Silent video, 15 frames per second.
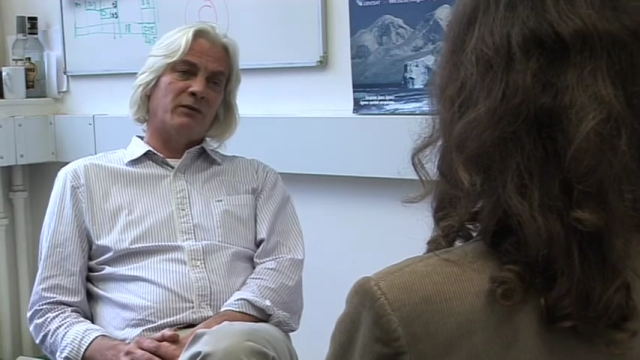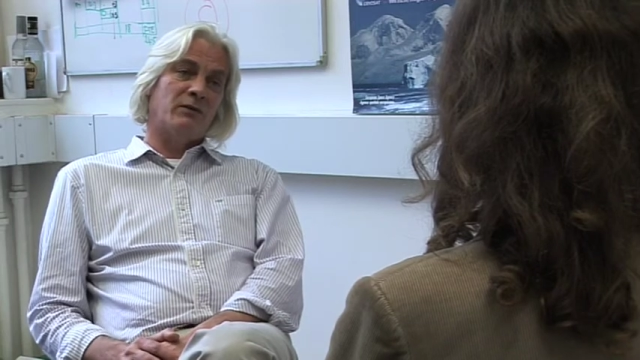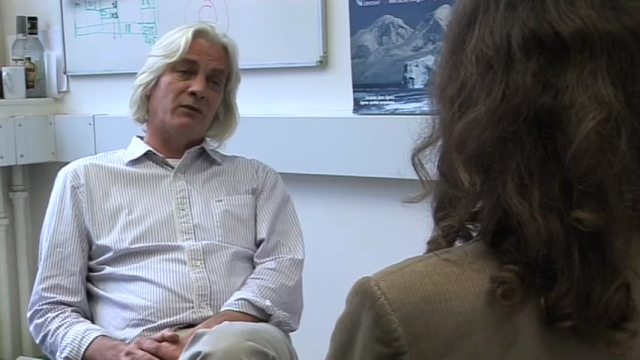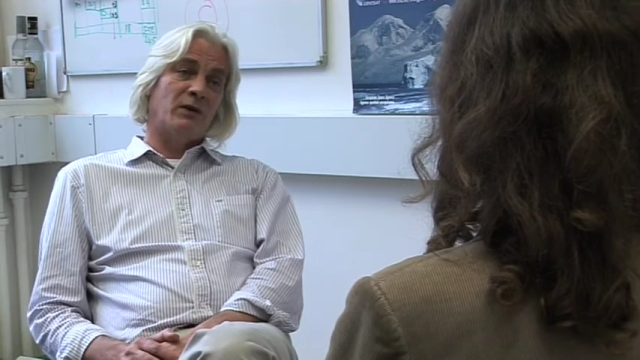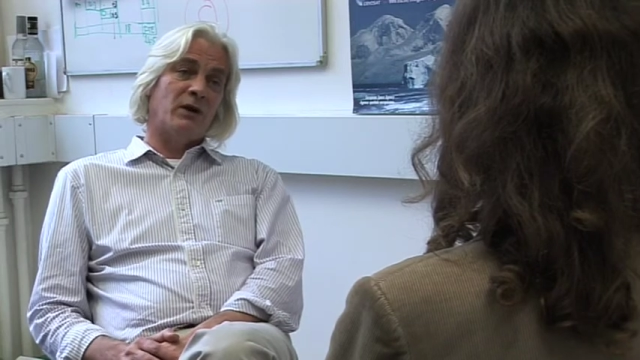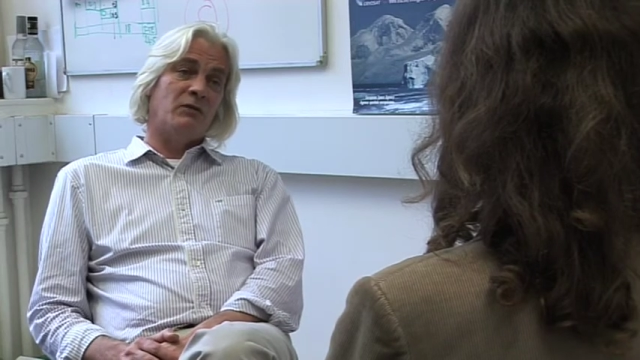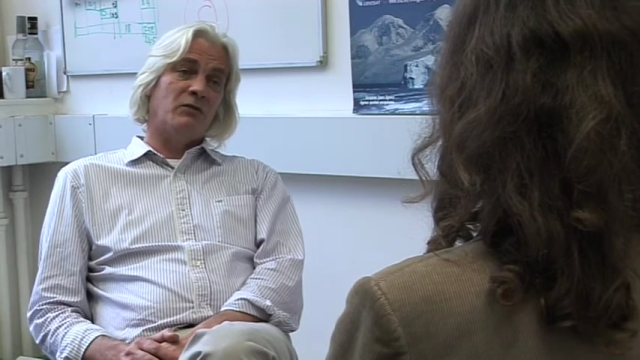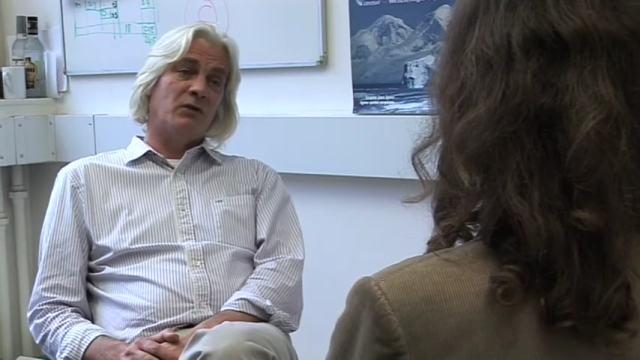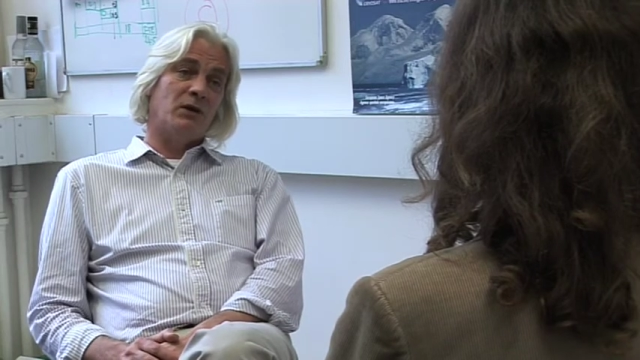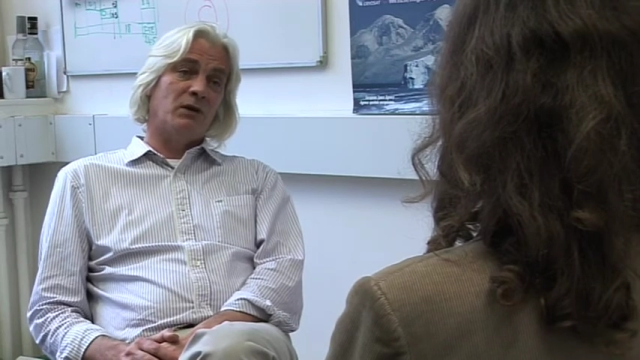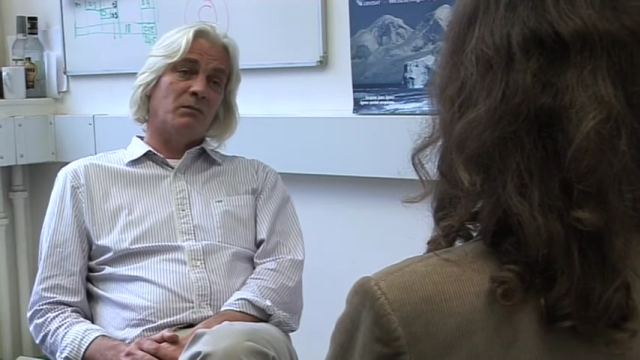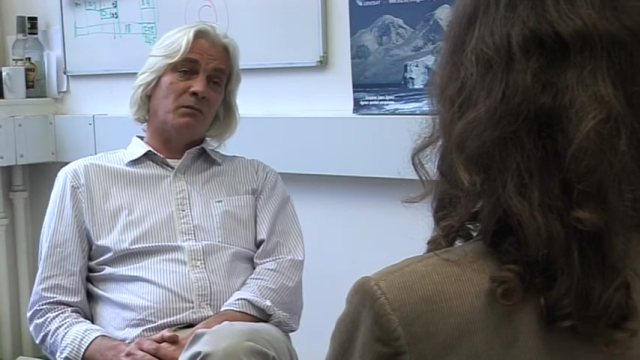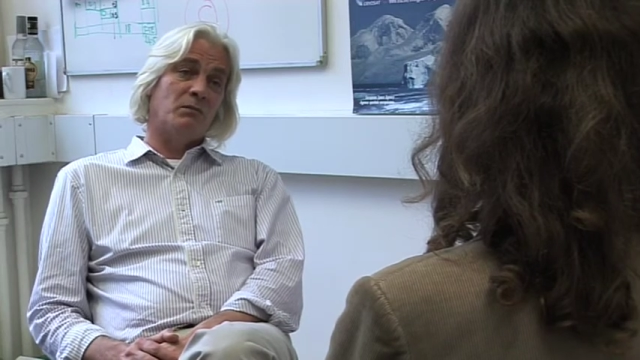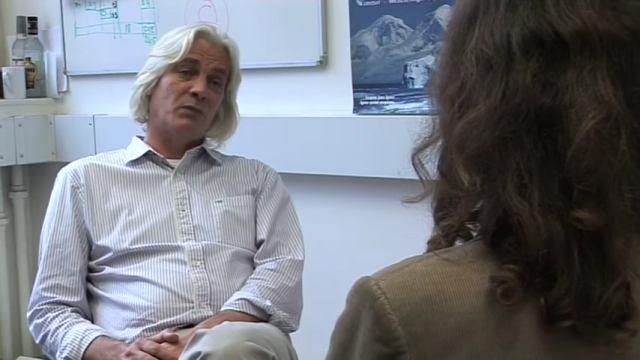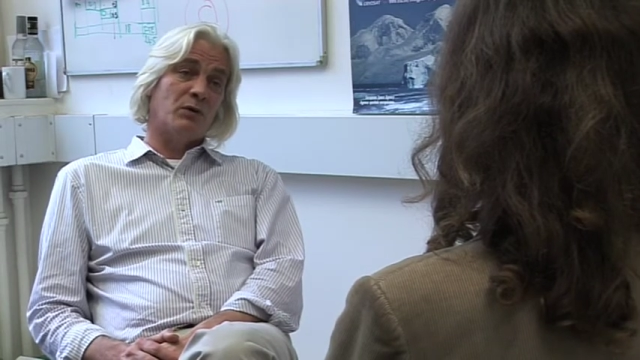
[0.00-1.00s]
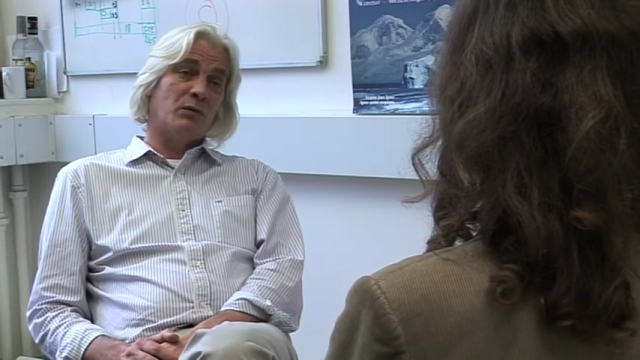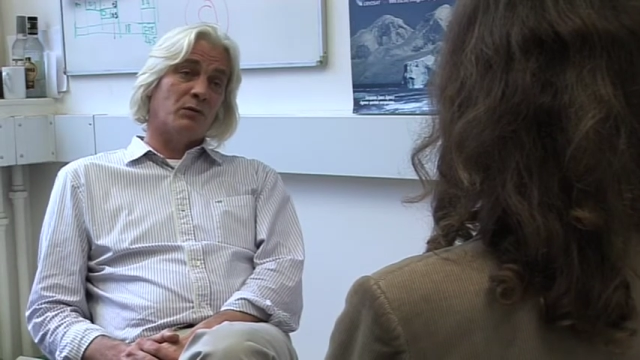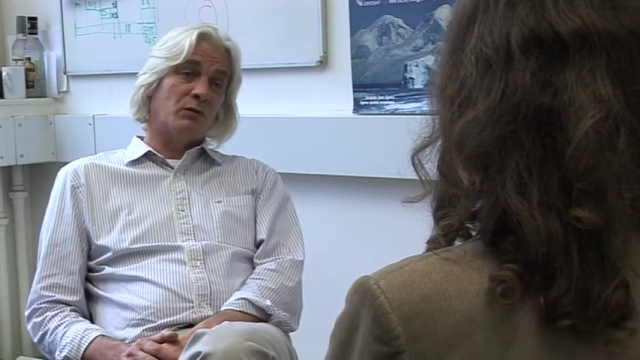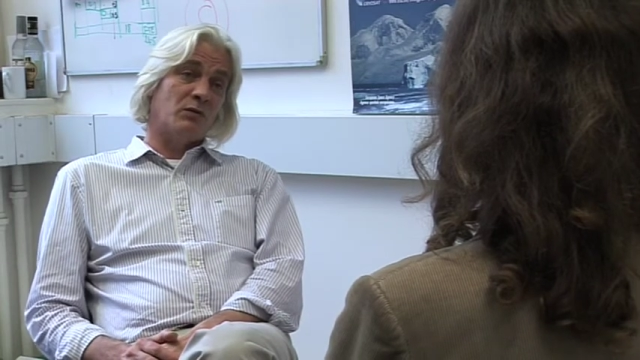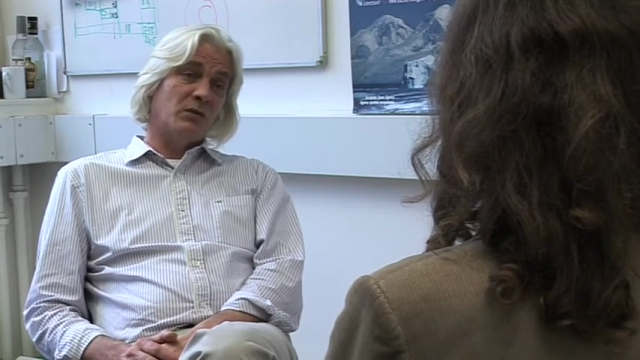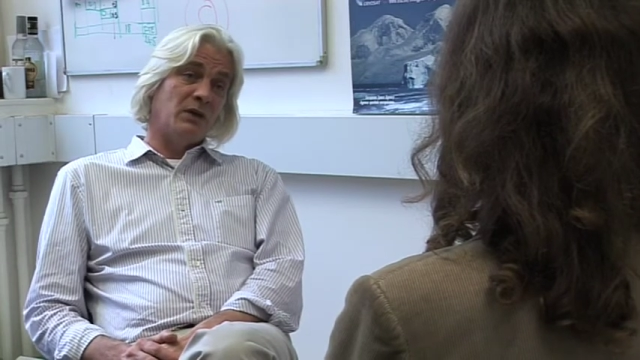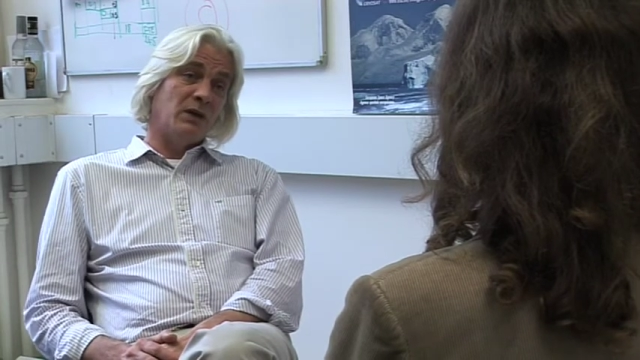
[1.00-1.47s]
changing both
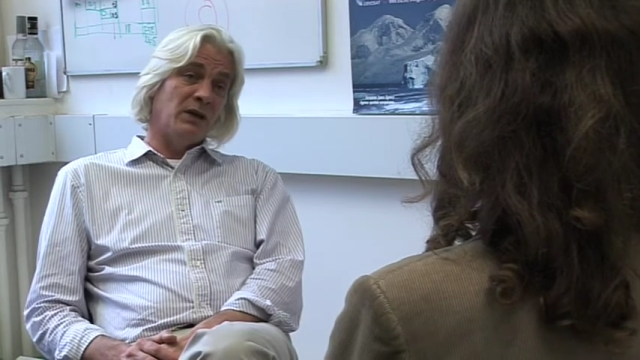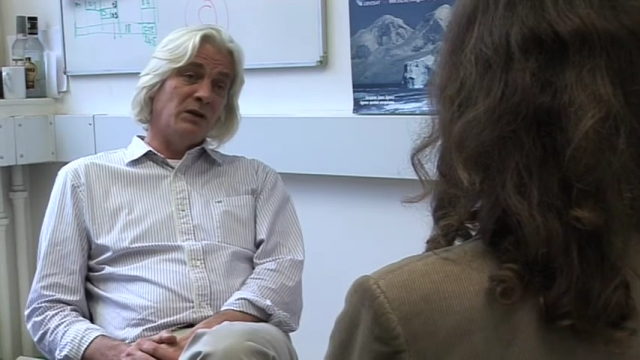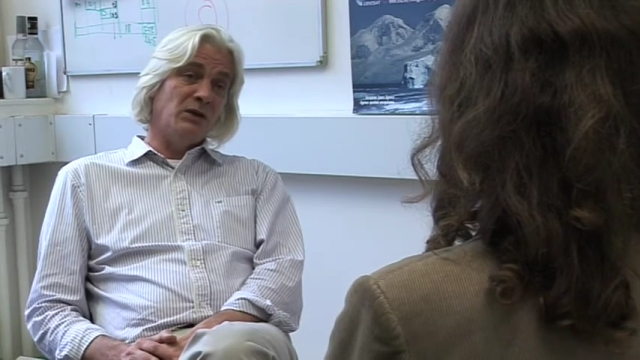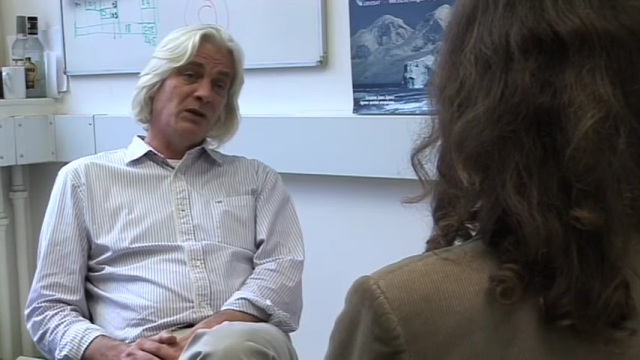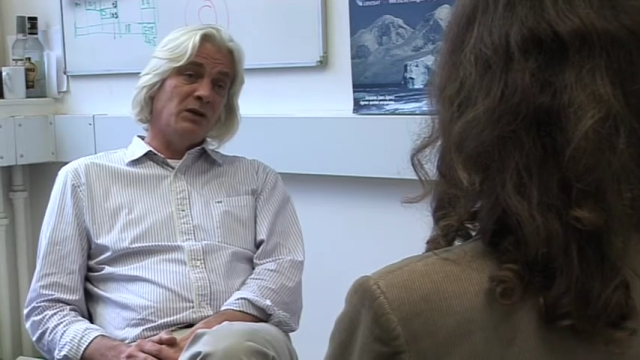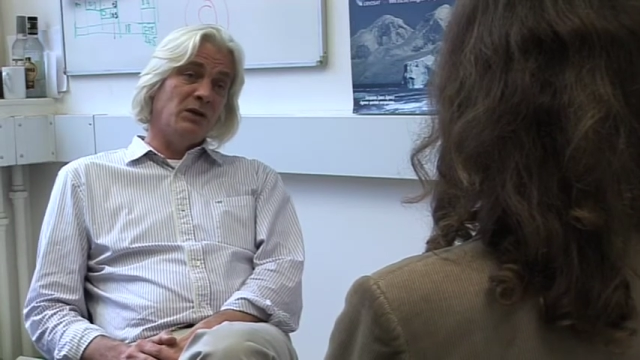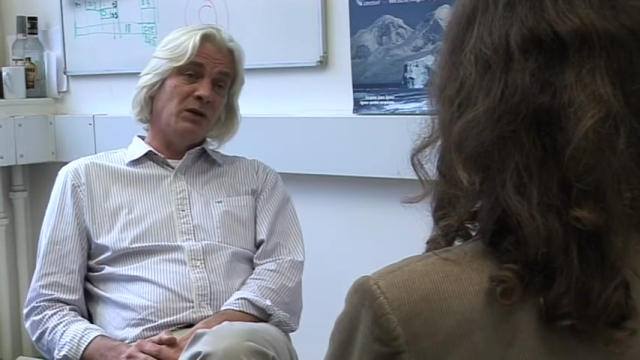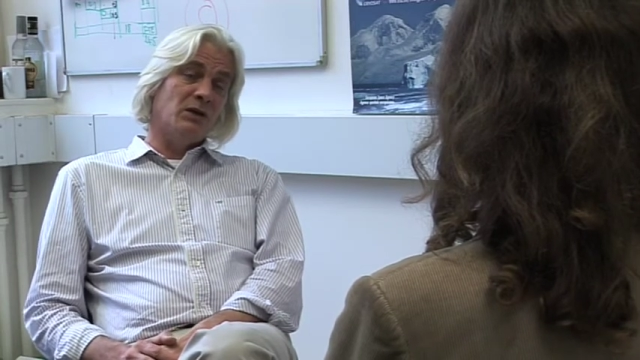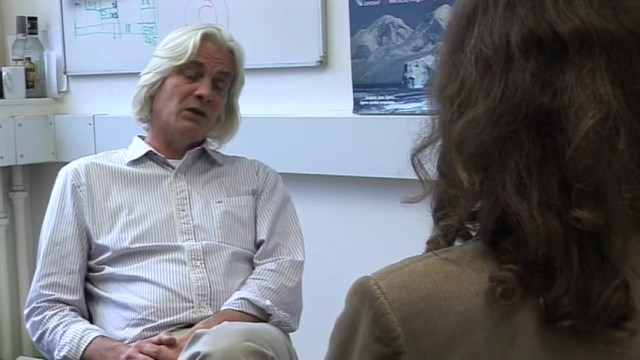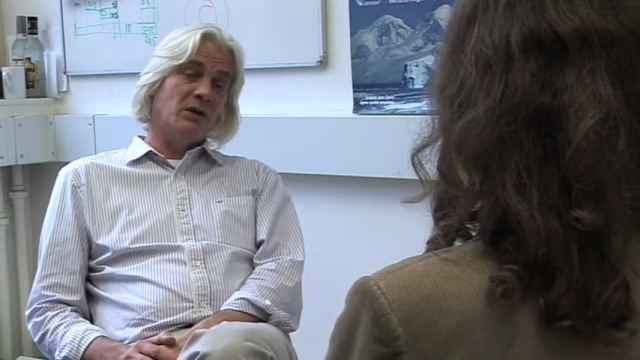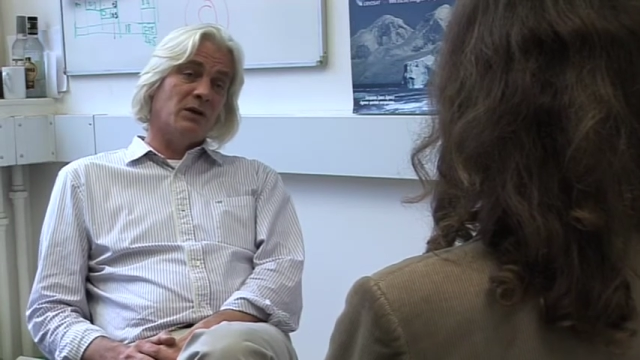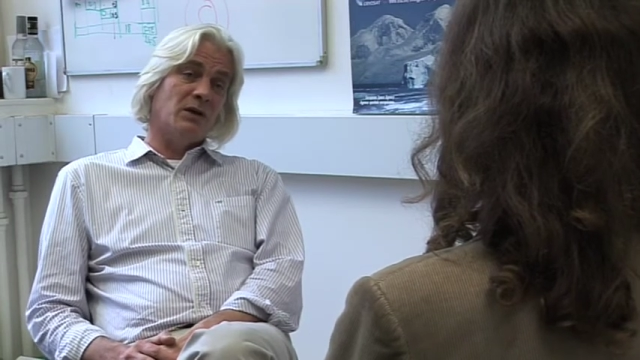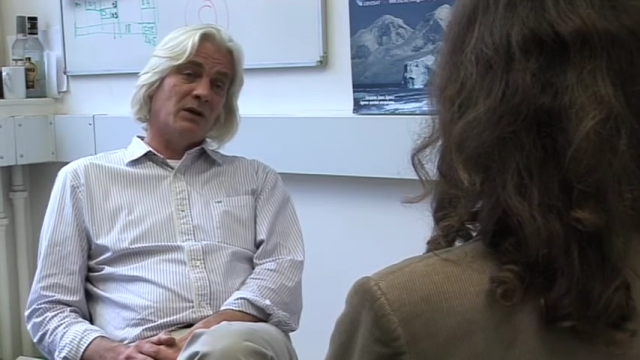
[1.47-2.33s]
in the year